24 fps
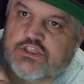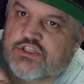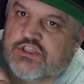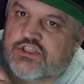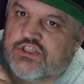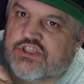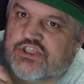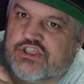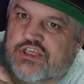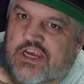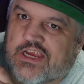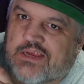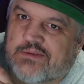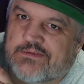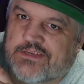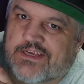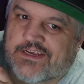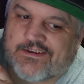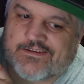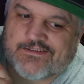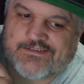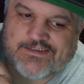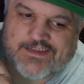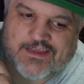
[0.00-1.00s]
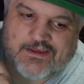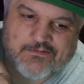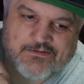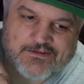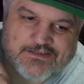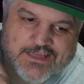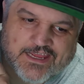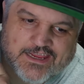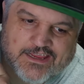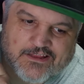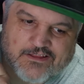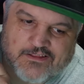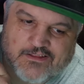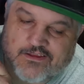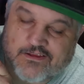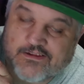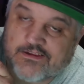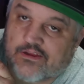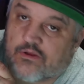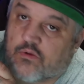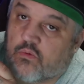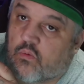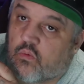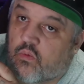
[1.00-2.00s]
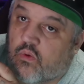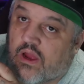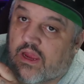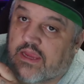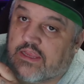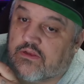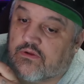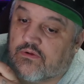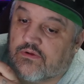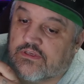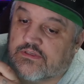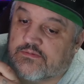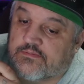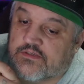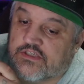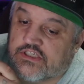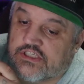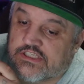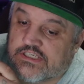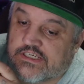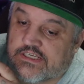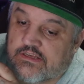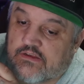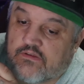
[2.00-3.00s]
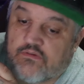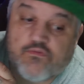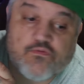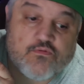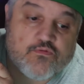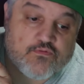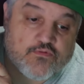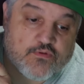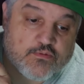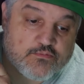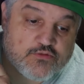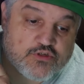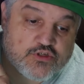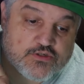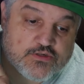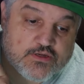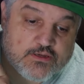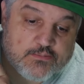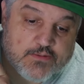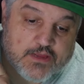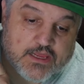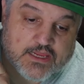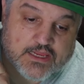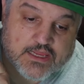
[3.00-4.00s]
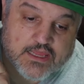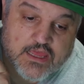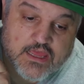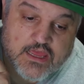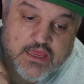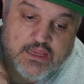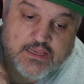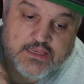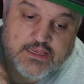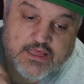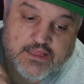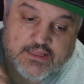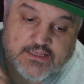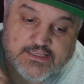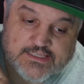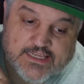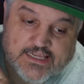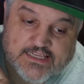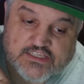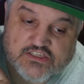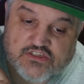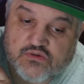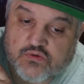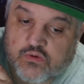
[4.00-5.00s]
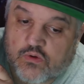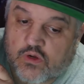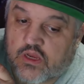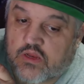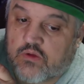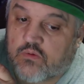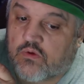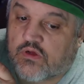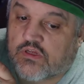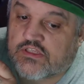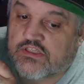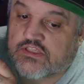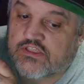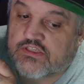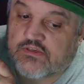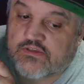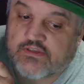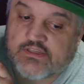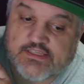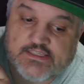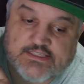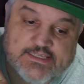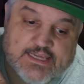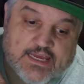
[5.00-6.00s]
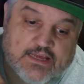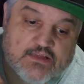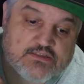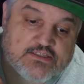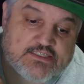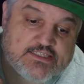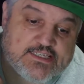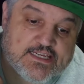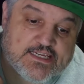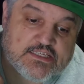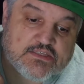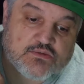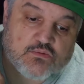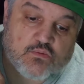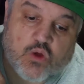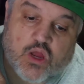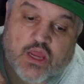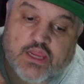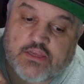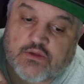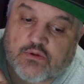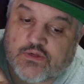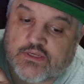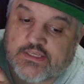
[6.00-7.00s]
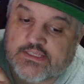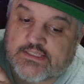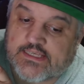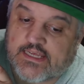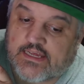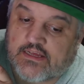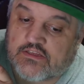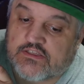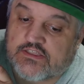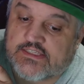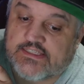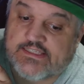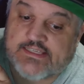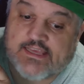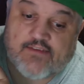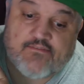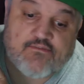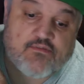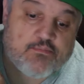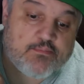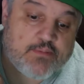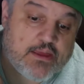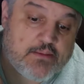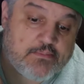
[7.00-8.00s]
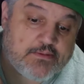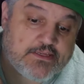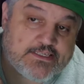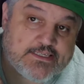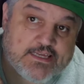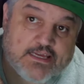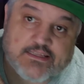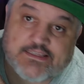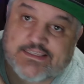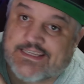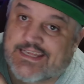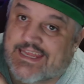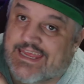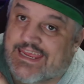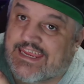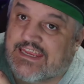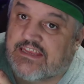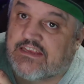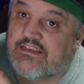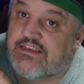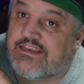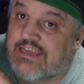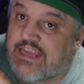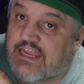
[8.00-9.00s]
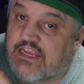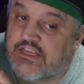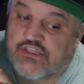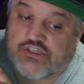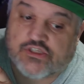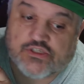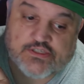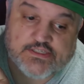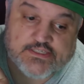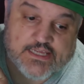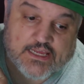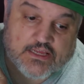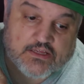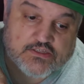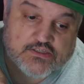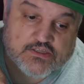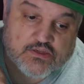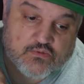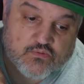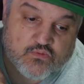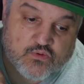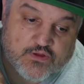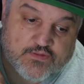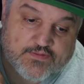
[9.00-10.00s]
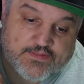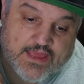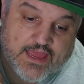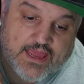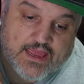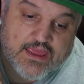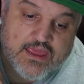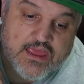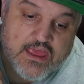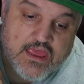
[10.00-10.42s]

James here, and today we're taking a look at a white noise machine from Dreamegg. Now this has 21 soothing sounds, 6 white noise sounds, 7 baby sounds, and 8 nature sounds with that.